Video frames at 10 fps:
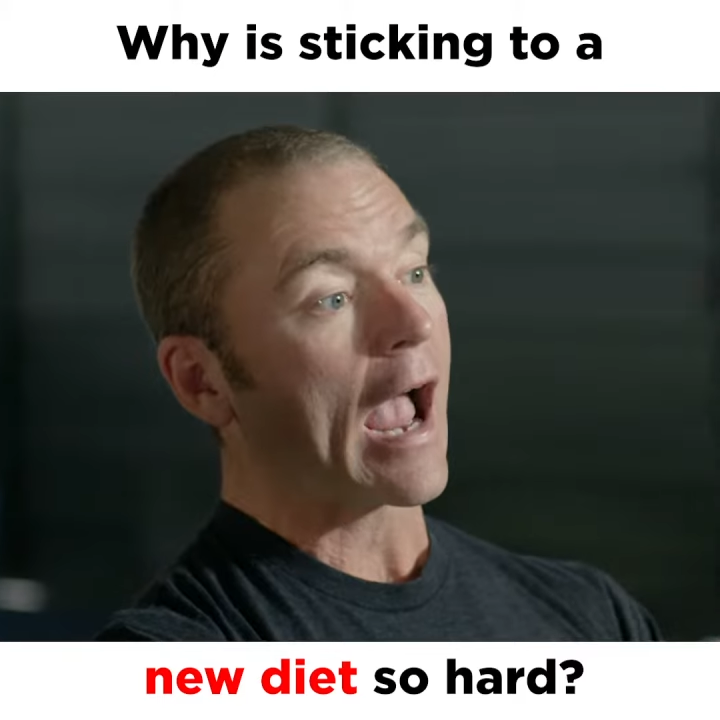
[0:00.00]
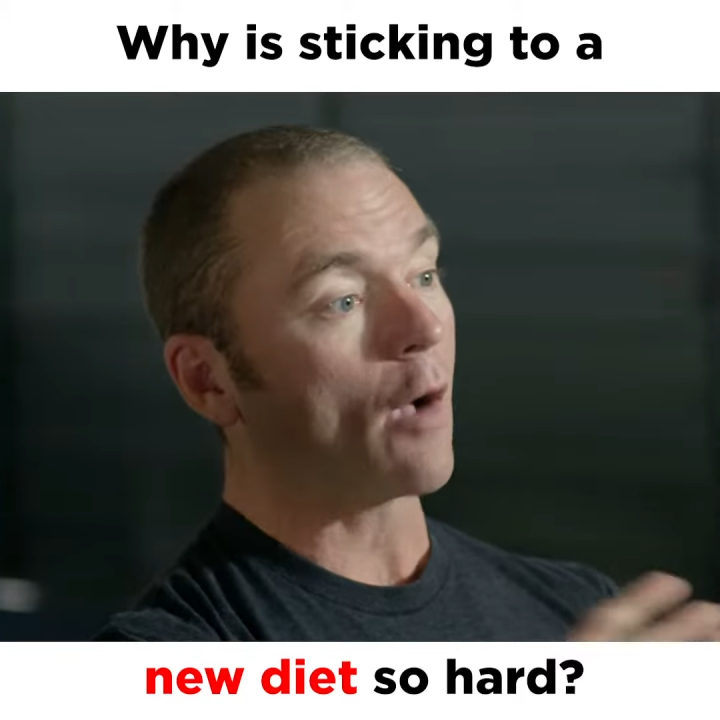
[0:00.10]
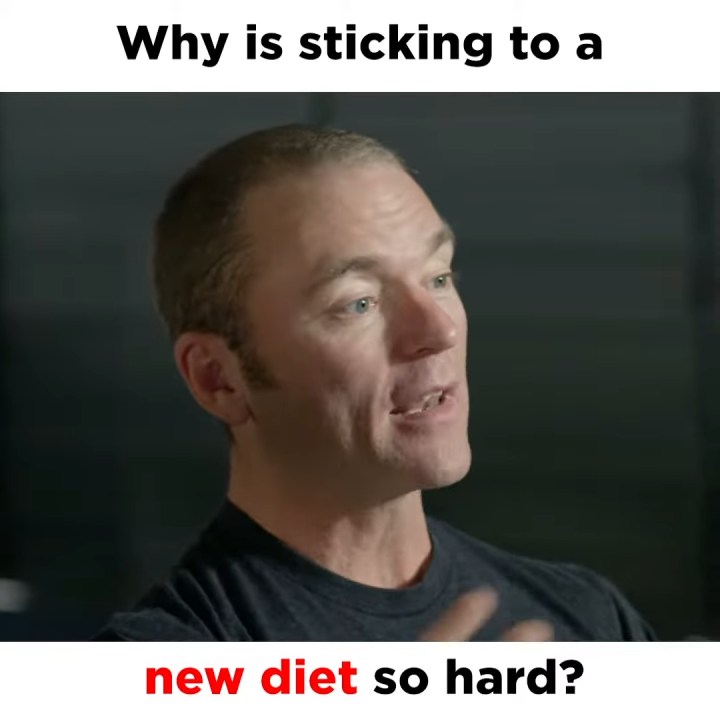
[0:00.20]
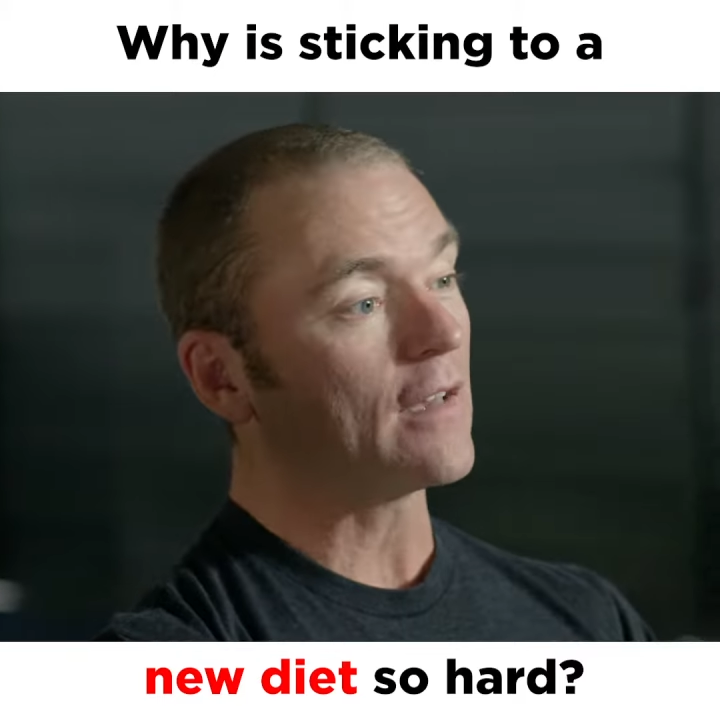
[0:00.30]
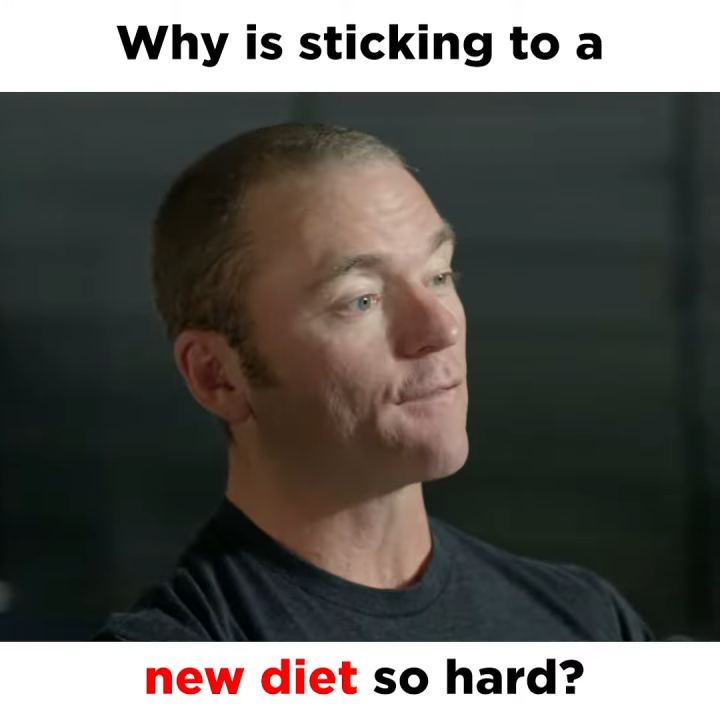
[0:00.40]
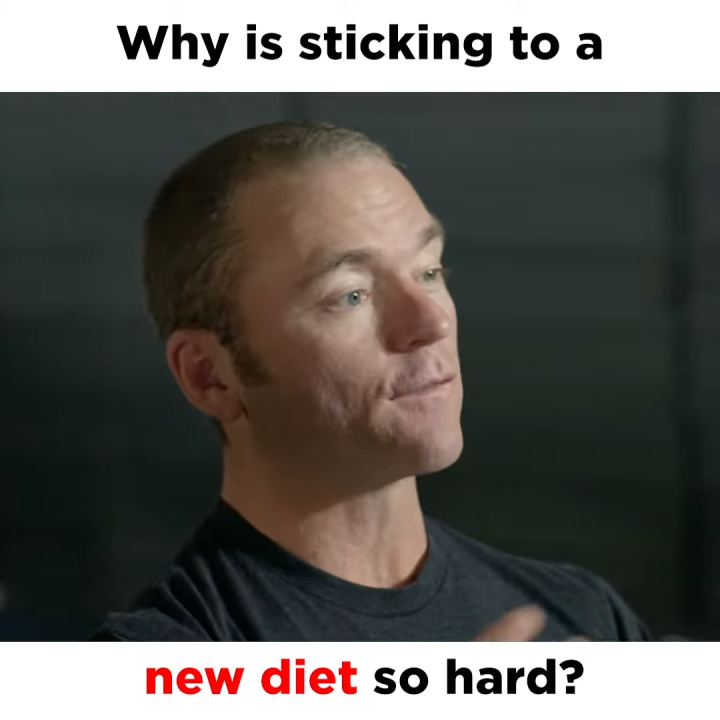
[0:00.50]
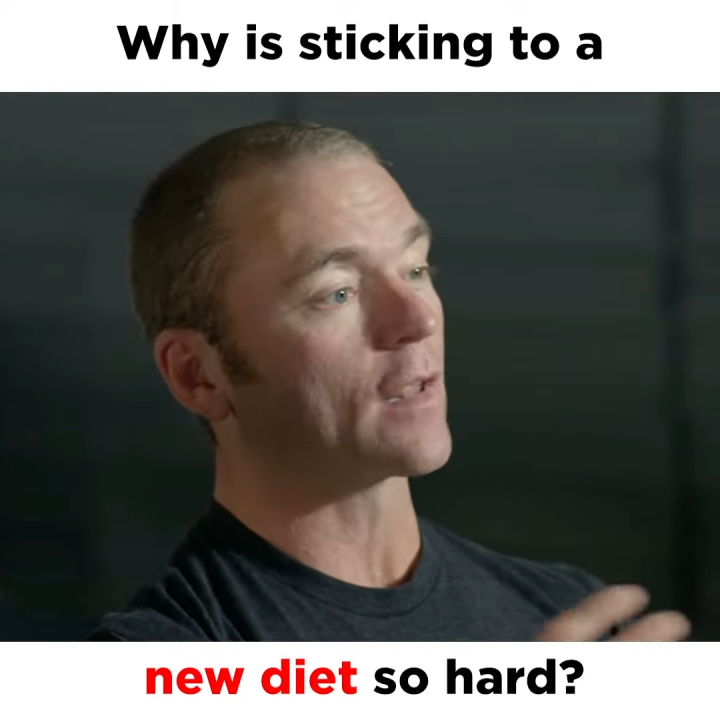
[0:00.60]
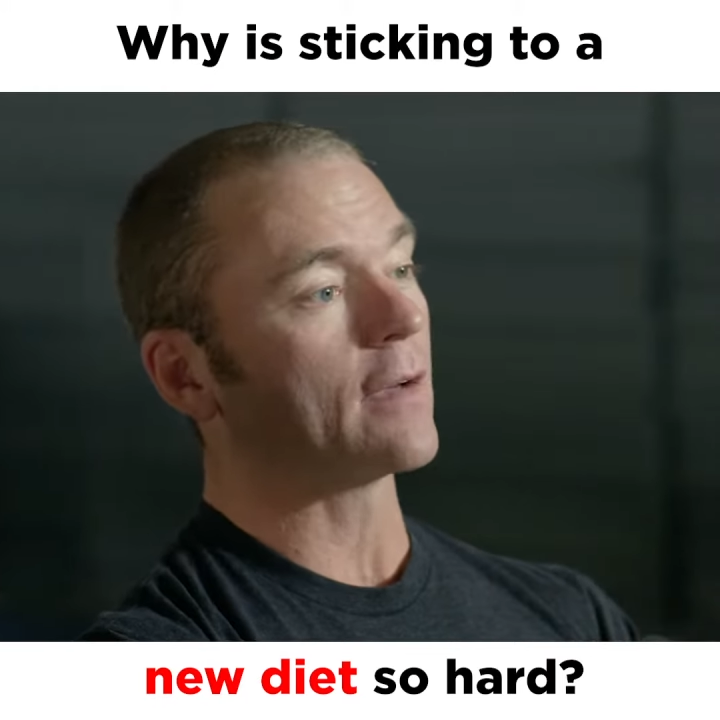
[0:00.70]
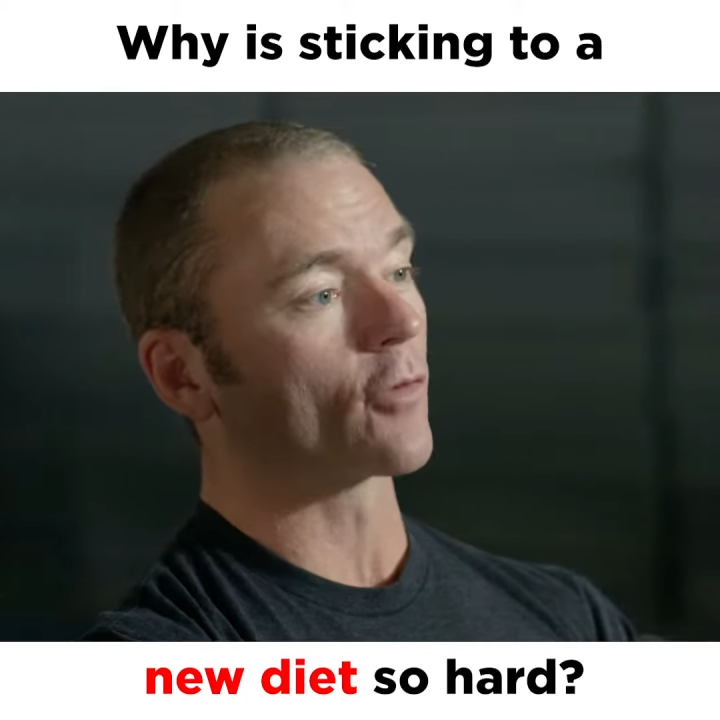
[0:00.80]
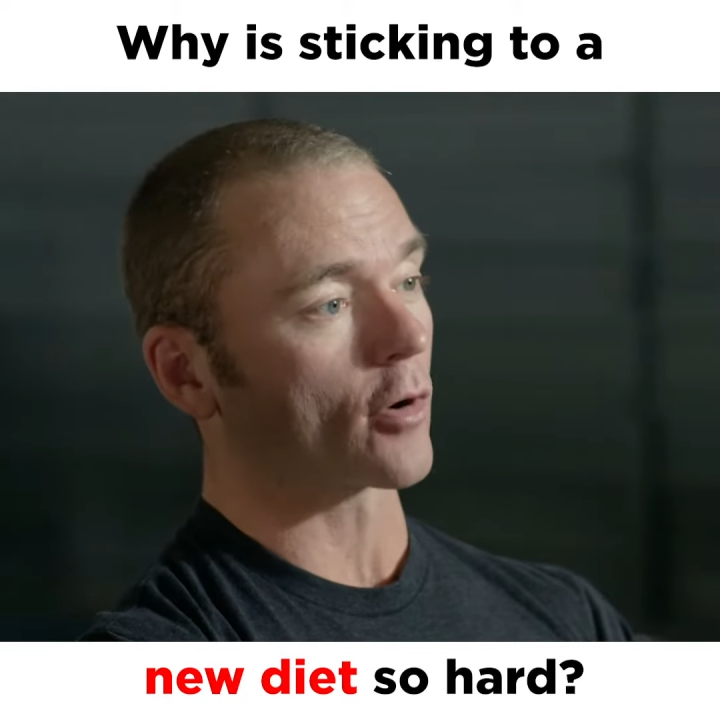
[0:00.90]
how many
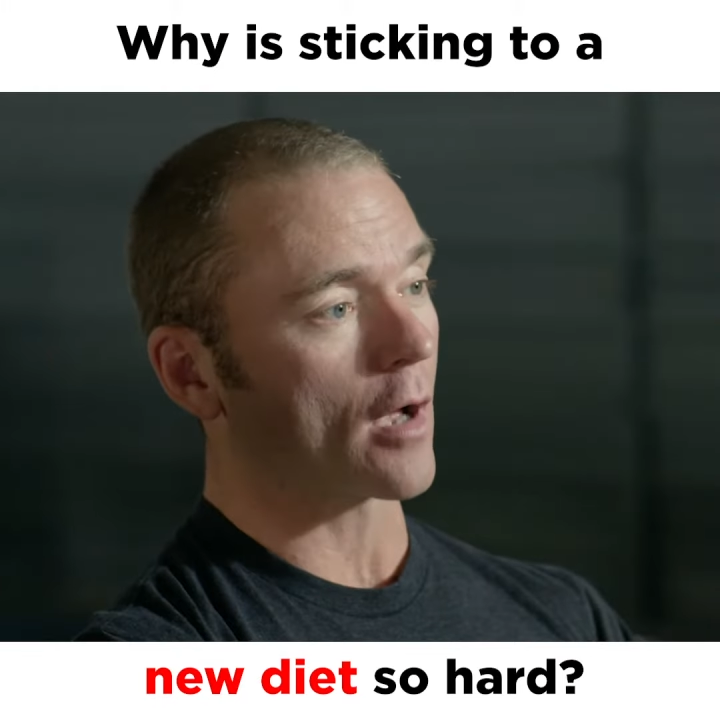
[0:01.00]
flavor